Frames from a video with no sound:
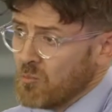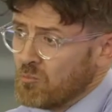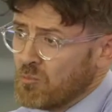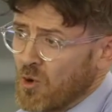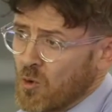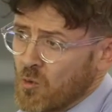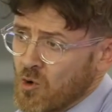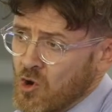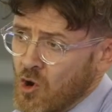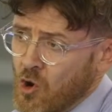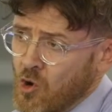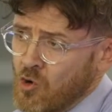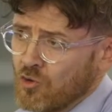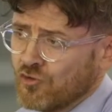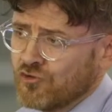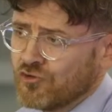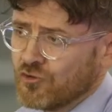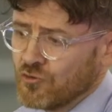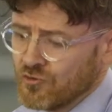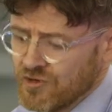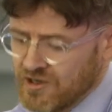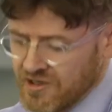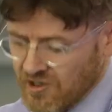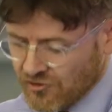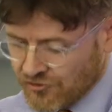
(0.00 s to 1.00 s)
But we
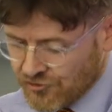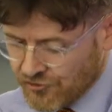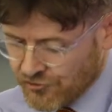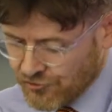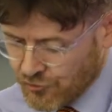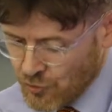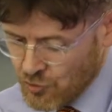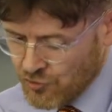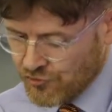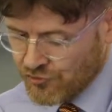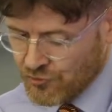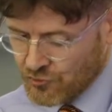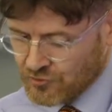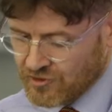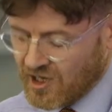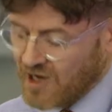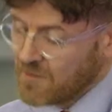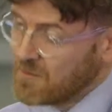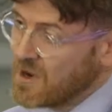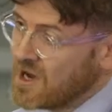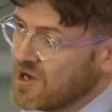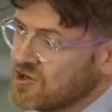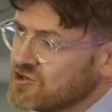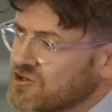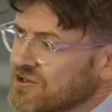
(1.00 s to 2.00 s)
also need a social
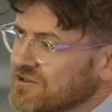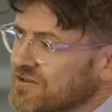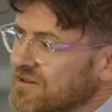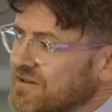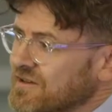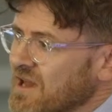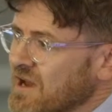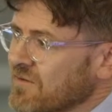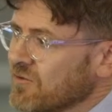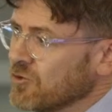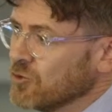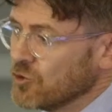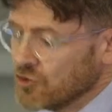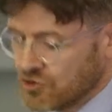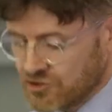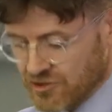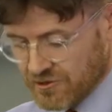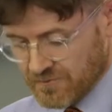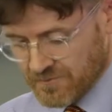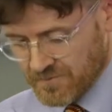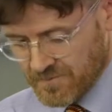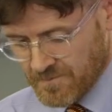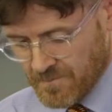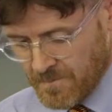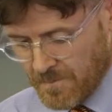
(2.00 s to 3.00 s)
dimension to devolution.